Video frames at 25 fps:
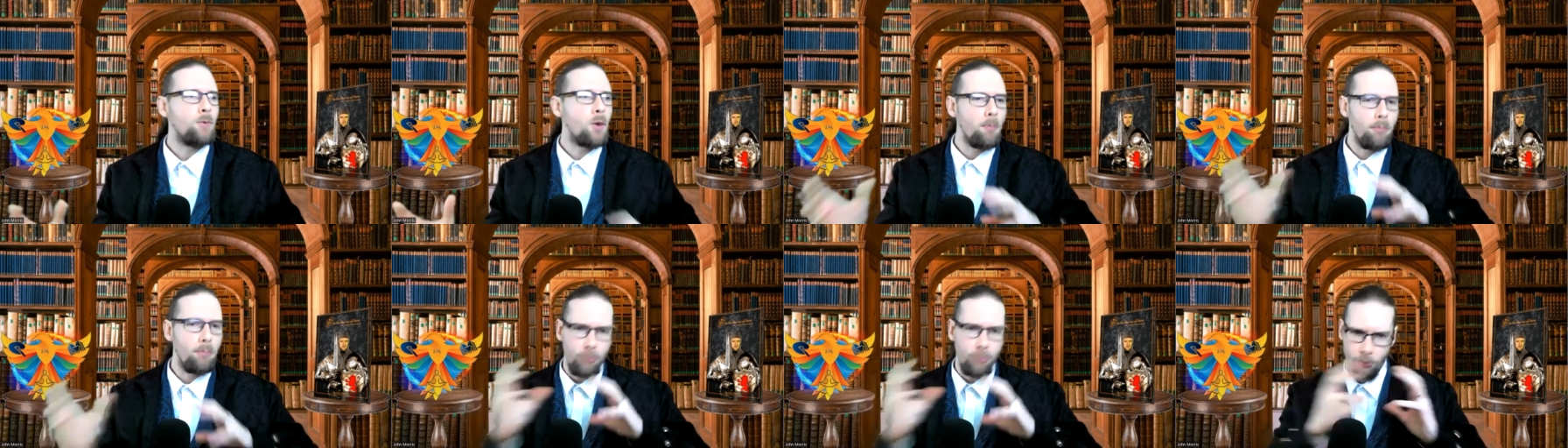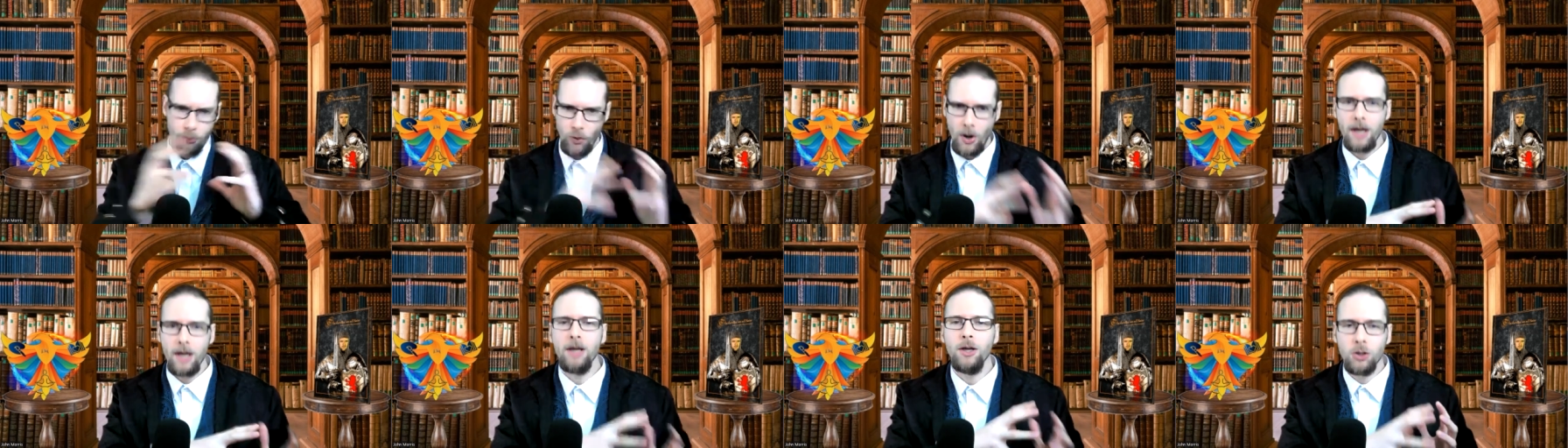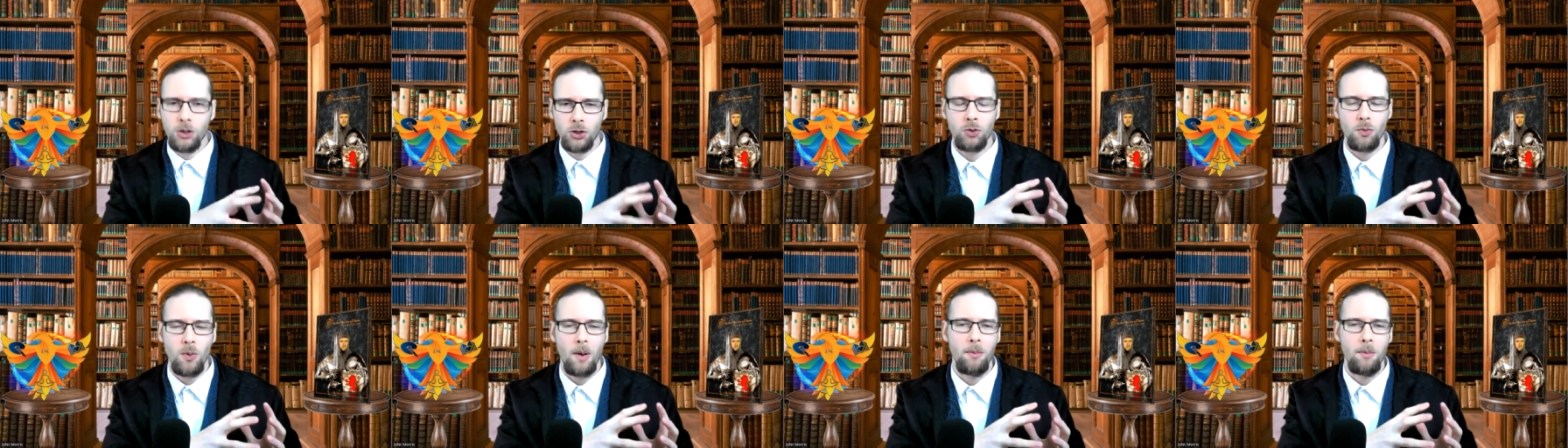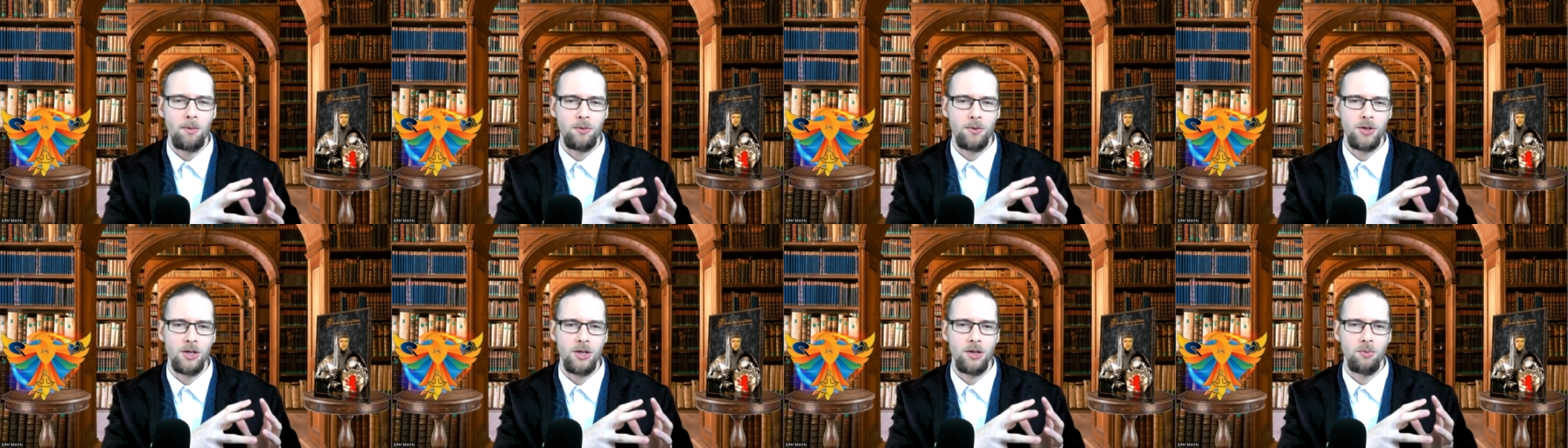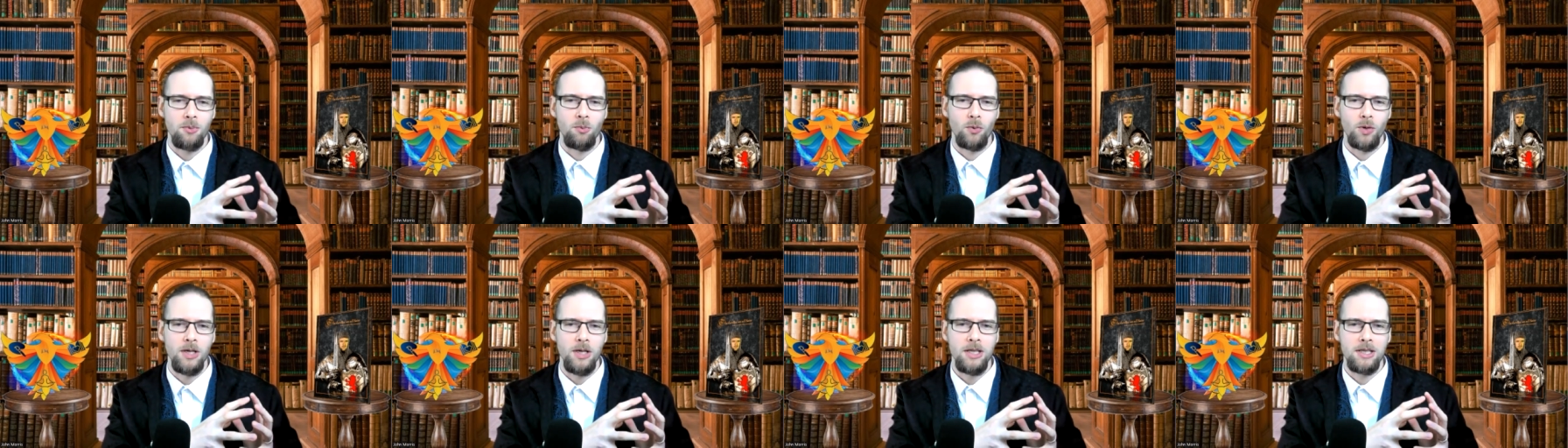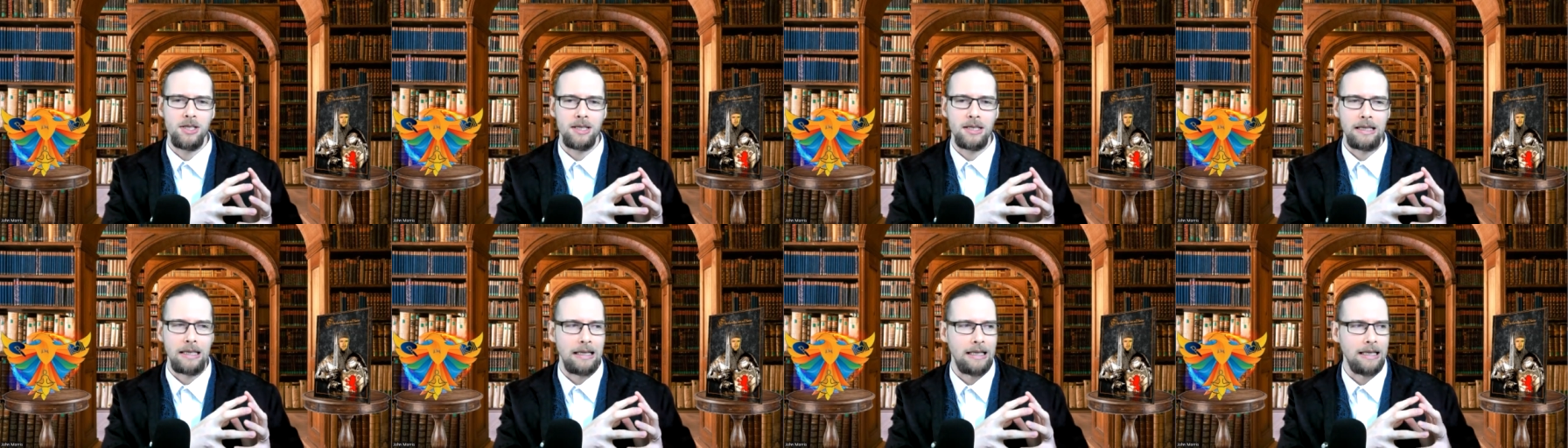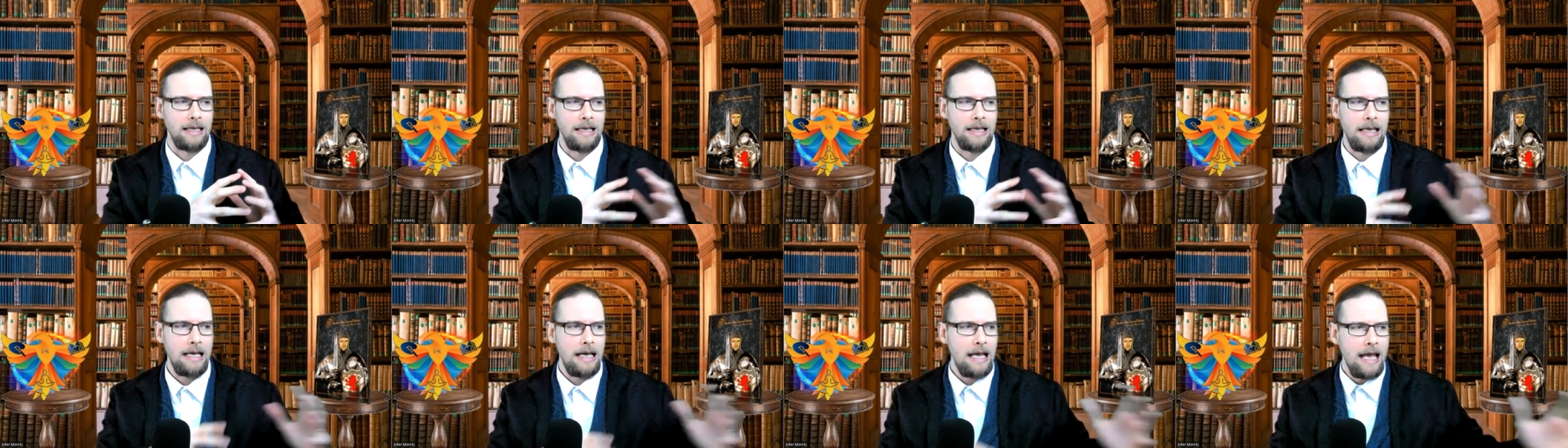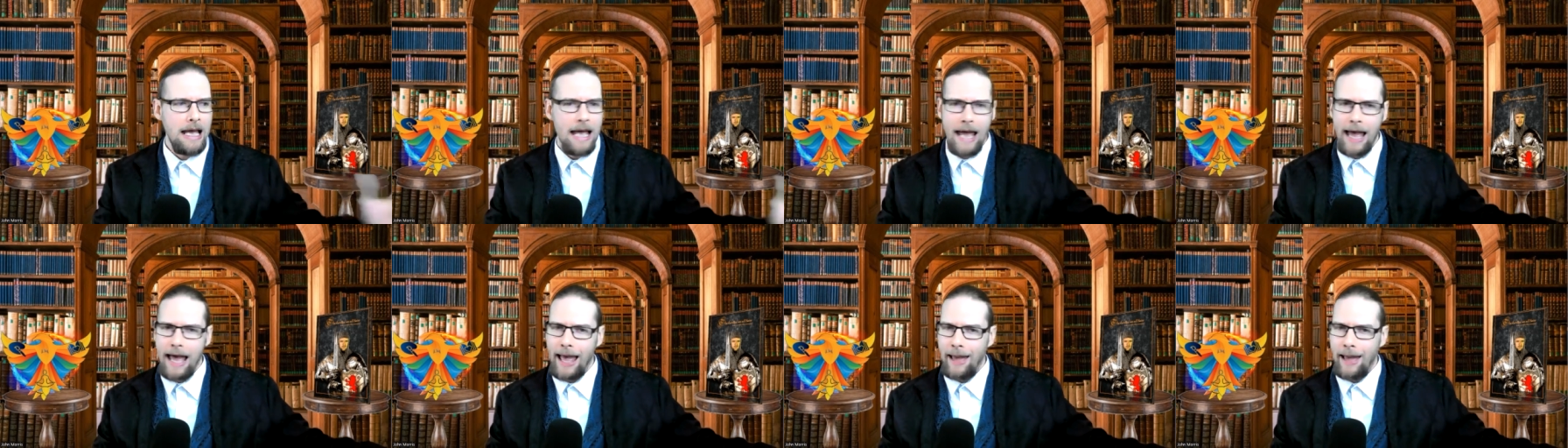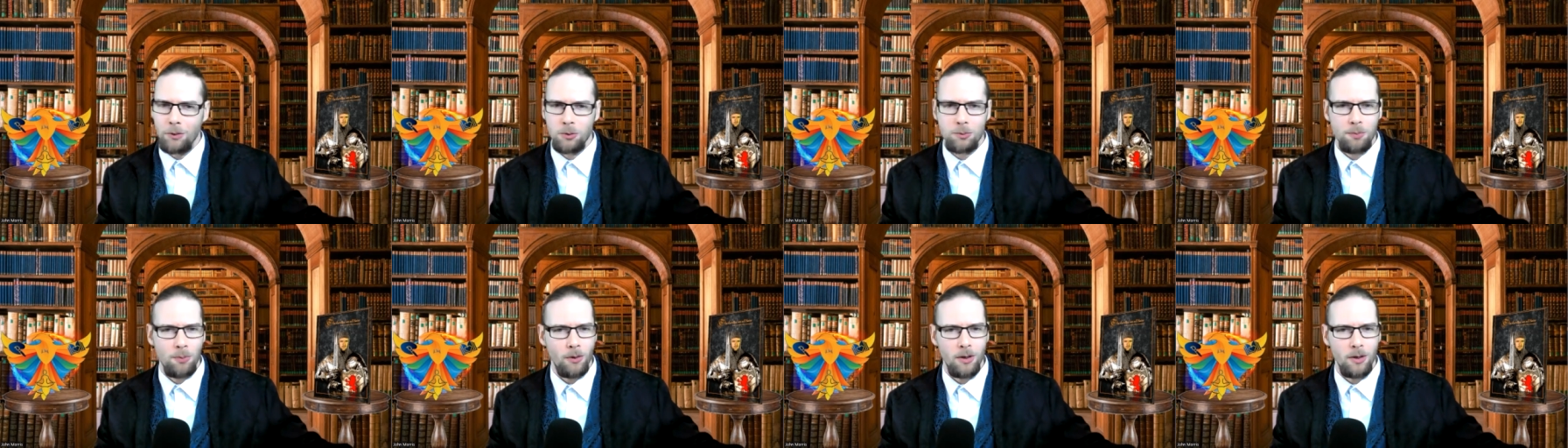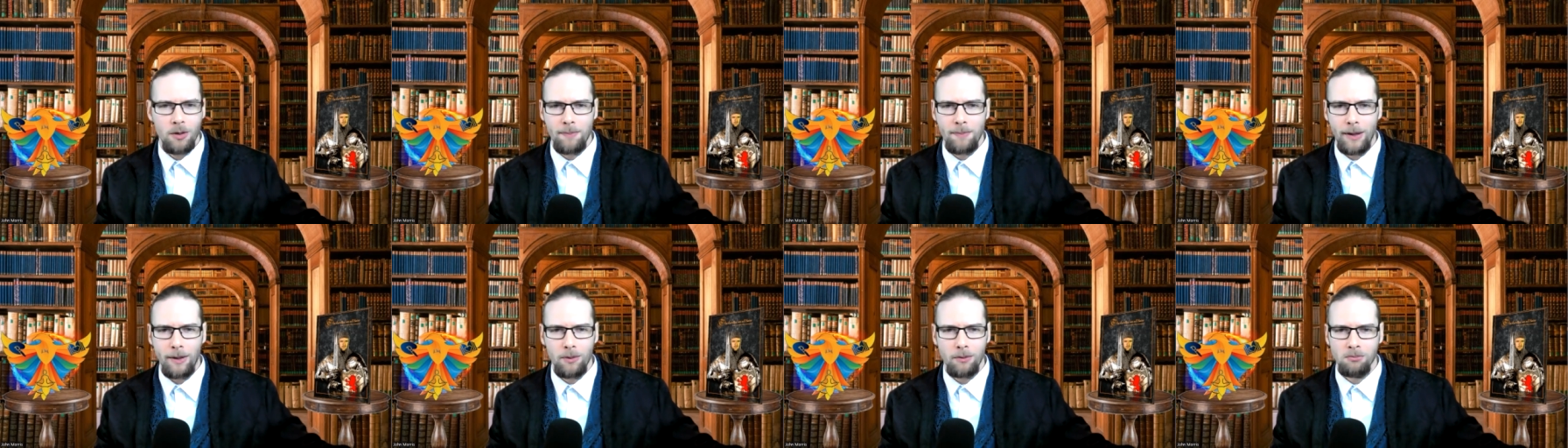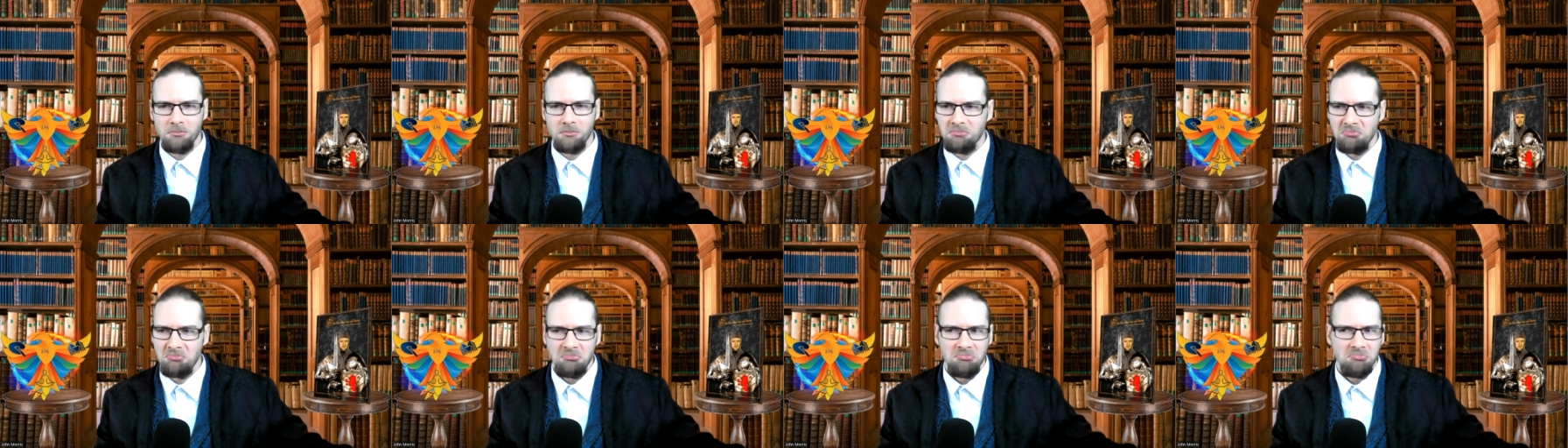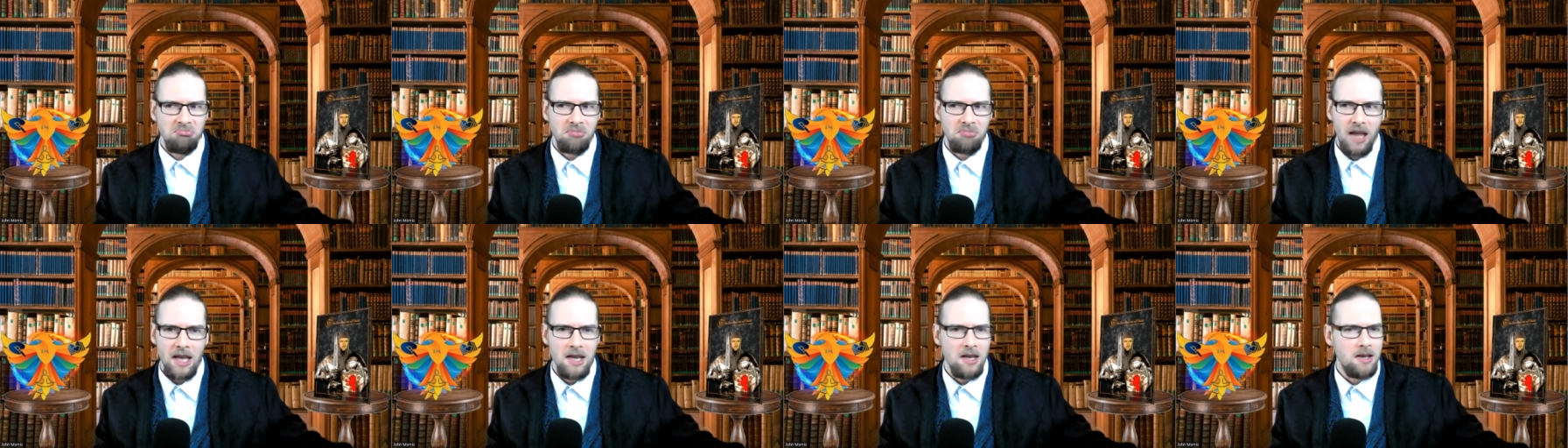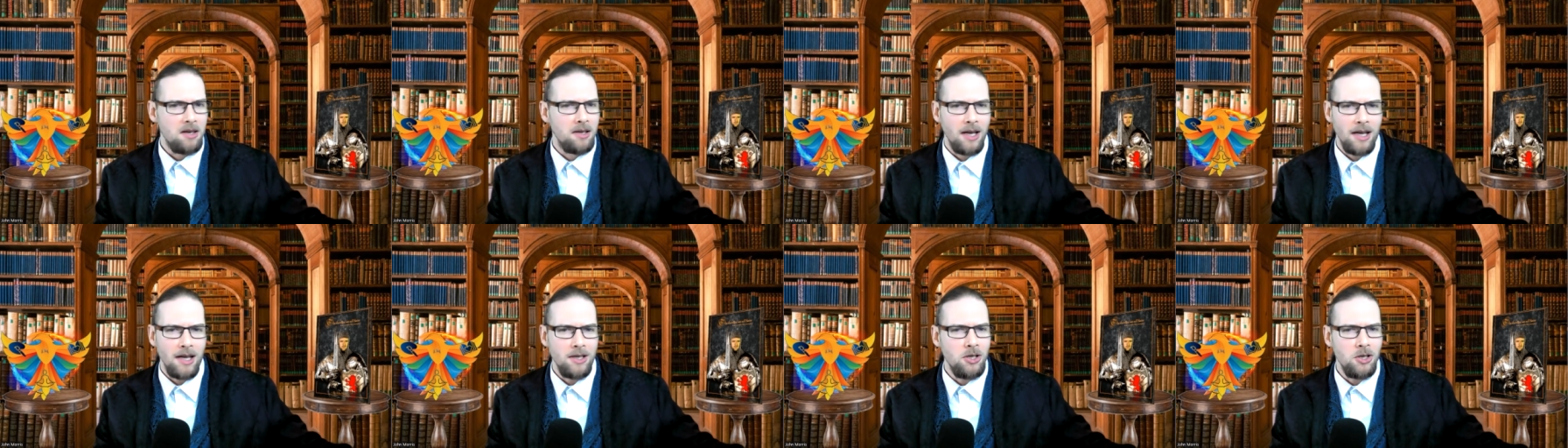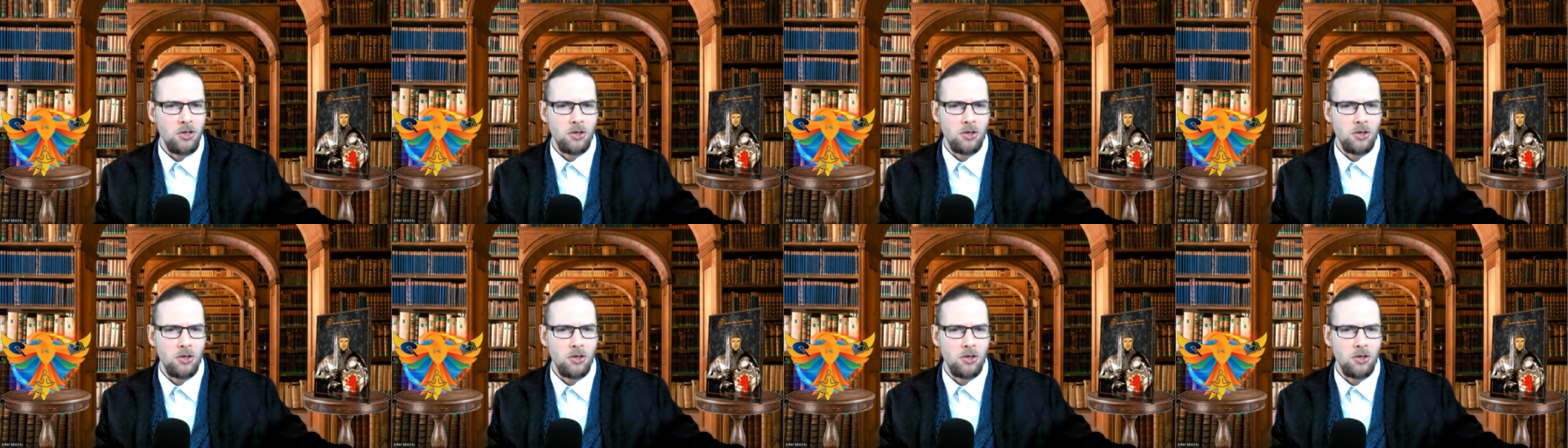prior to when we've seen them recently i was probably about eight or nine